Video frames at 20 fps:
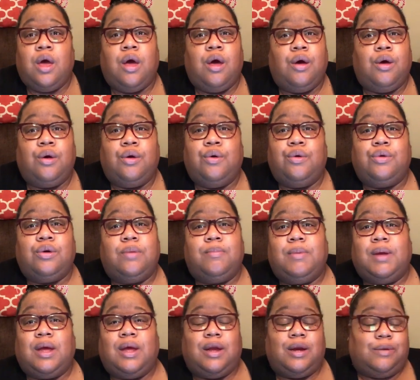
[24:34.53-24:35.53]
old
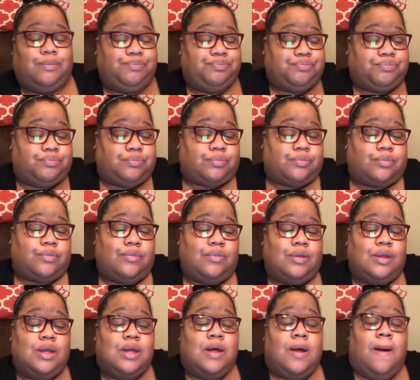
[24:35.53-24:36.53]
men.
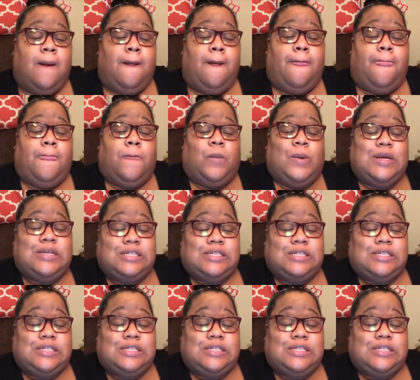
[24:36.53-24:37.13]
We